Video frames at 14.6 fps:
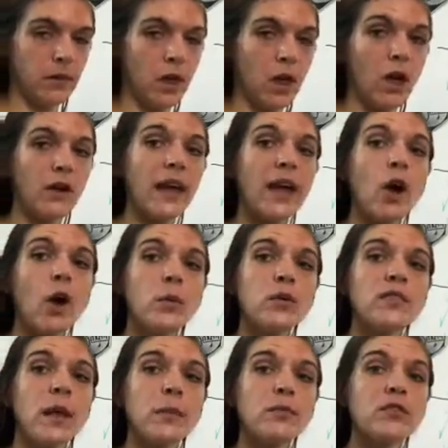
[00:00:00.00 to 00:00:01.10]
Okay, I hope you
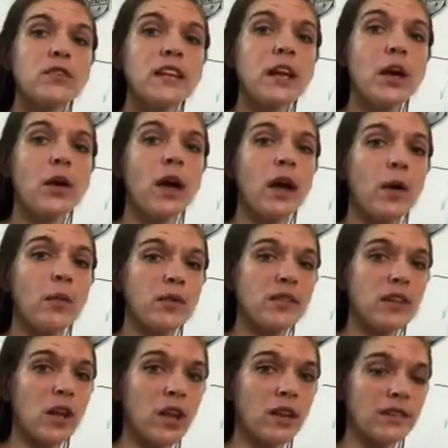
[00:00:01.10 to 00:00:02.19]
stopped your video. I hope you
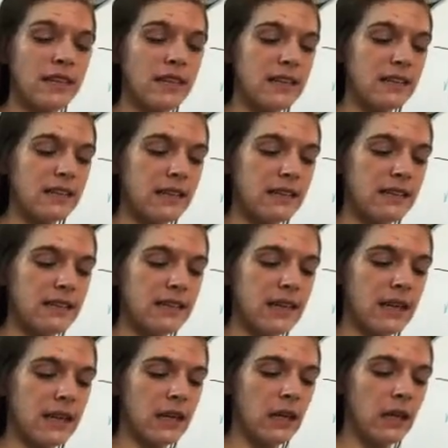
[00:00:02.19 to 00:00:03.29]
did all of these. Let's see
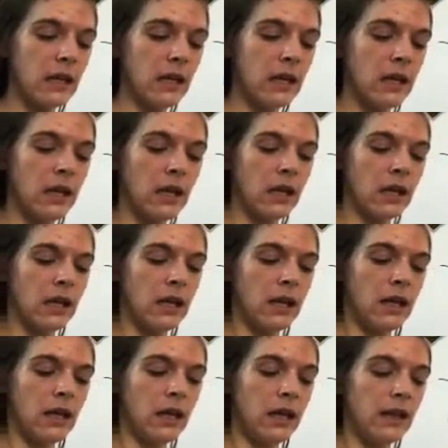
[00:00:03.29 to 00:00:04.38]
it.
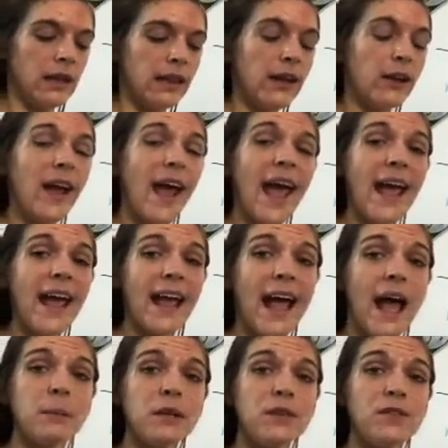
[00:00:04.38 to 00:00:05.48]
Letter A,
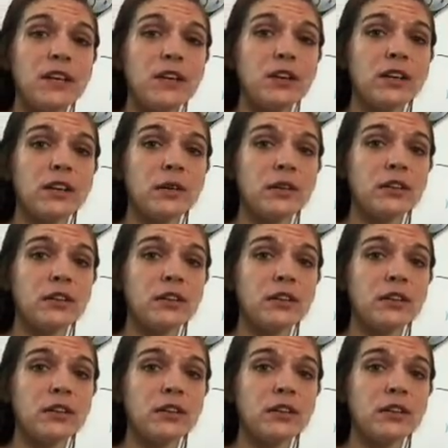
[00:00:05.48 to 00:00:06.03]
how many feet are in a